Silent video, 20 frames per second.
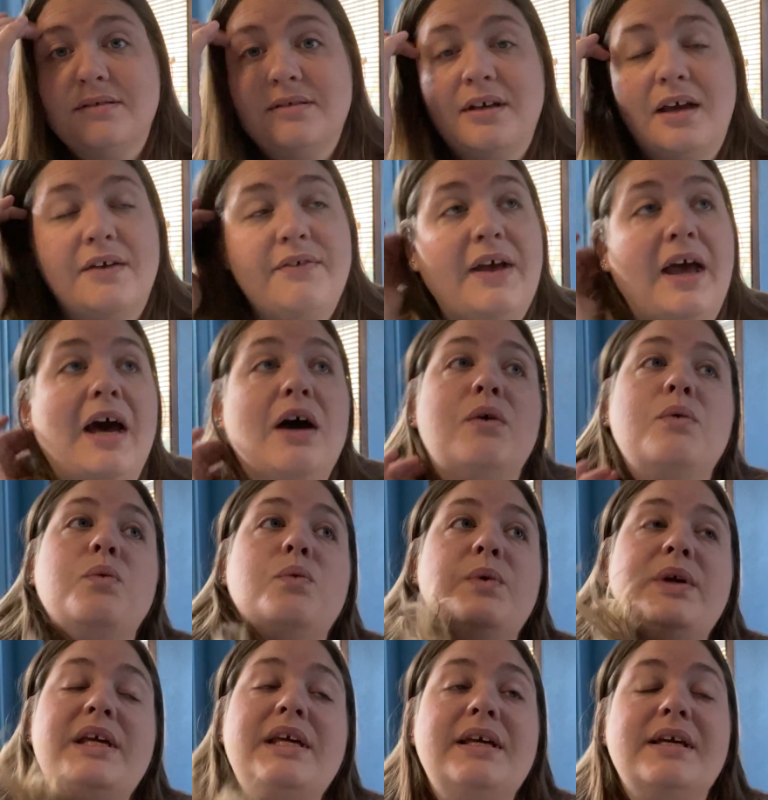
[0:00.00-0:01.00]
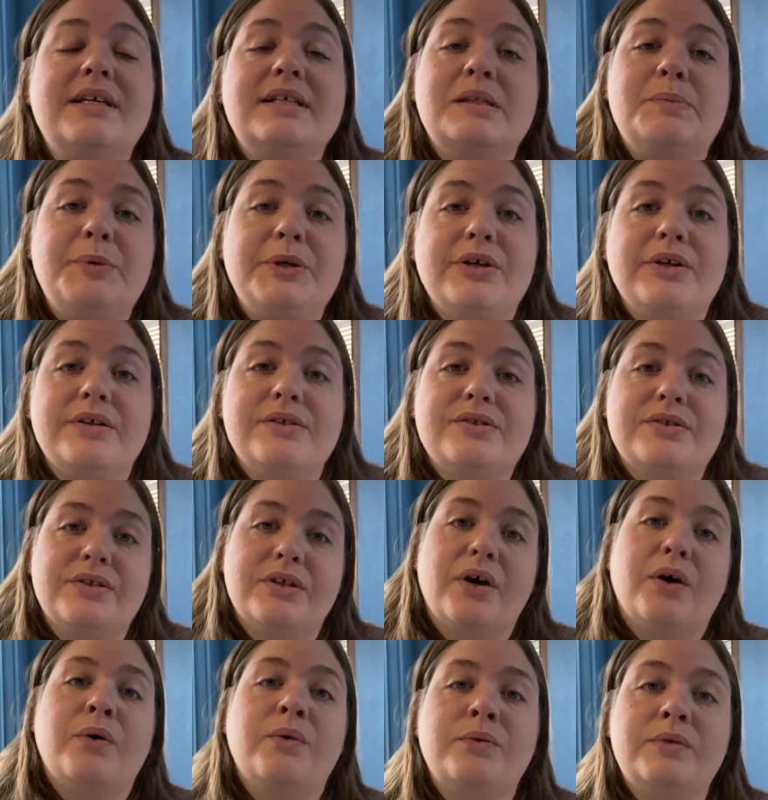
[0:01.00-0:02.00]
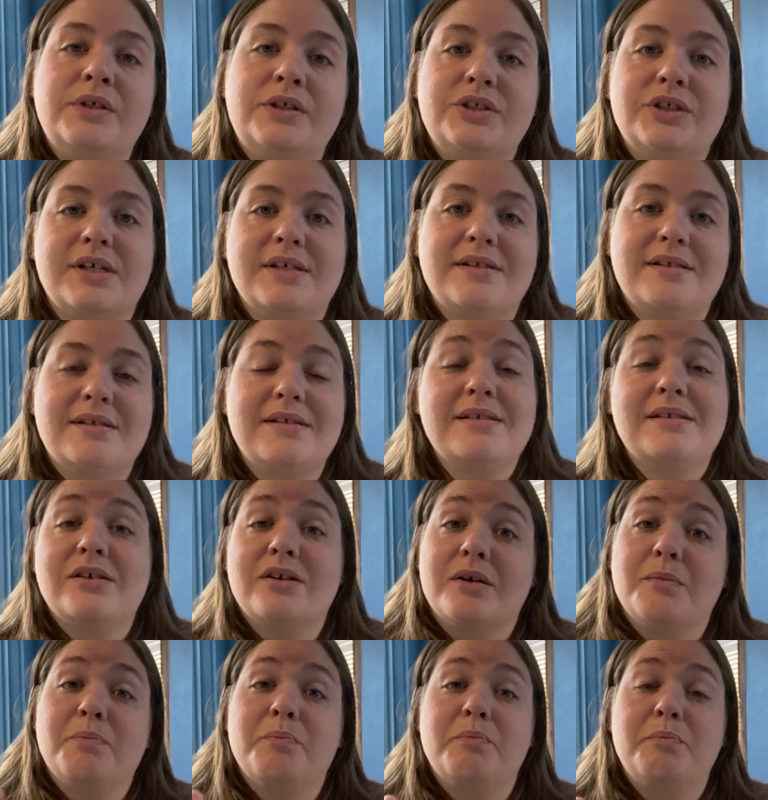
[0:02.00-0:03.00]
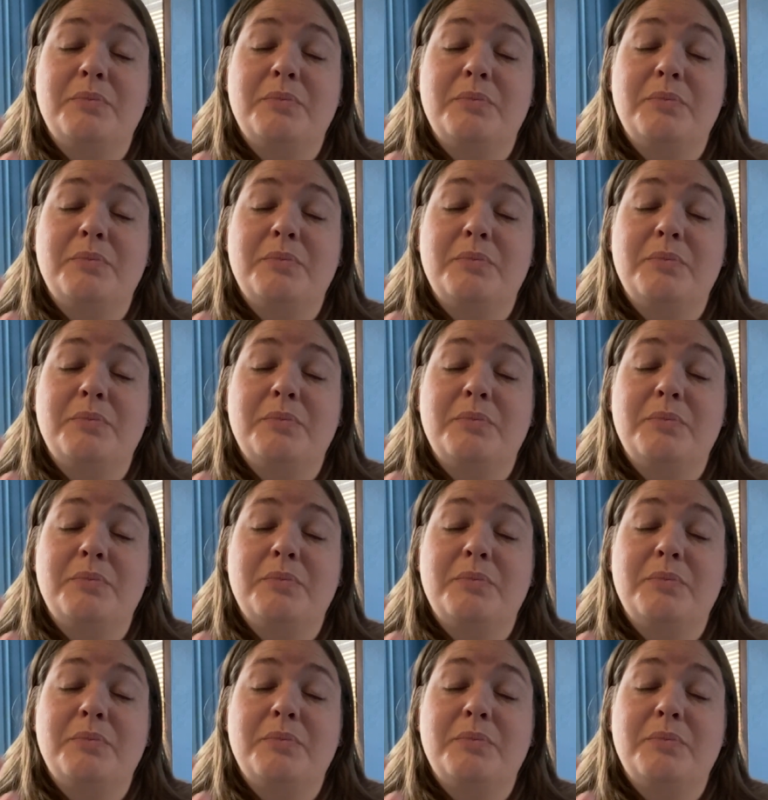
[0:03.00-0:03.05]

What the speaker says: of how we experience the own injustices that are